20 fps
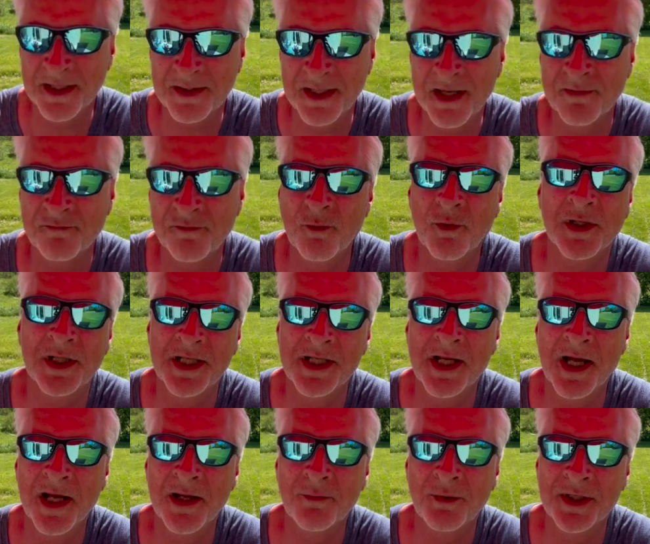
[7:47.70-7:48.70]
that 4-lane
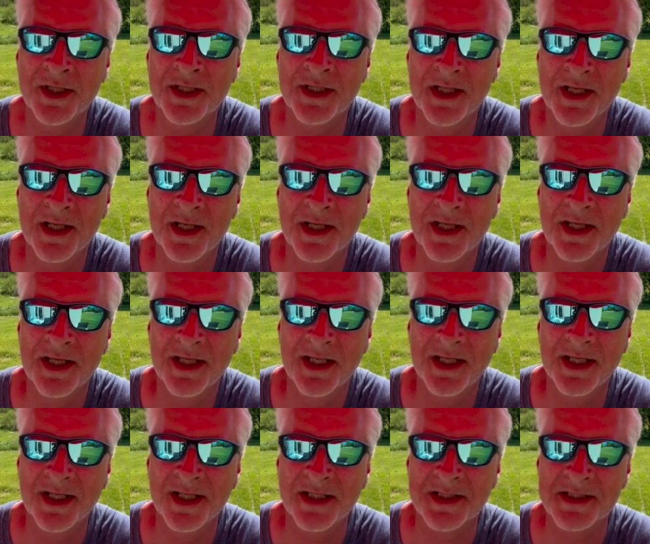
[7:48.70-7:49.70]
highway
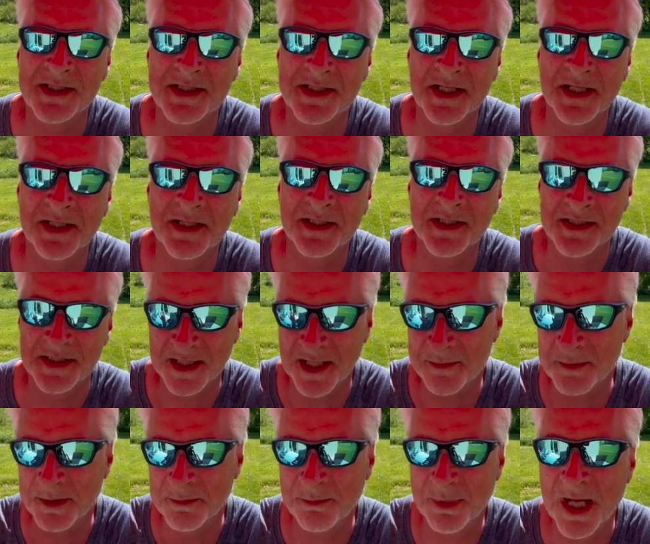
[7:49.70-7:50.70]
is
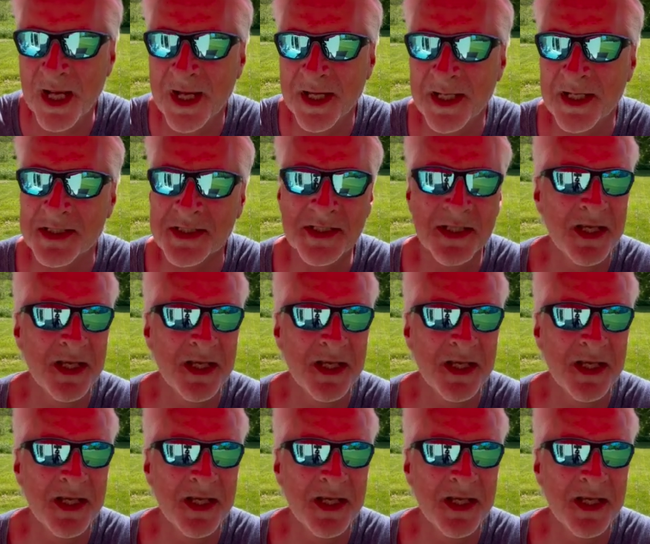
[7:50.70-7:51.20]
coming by us.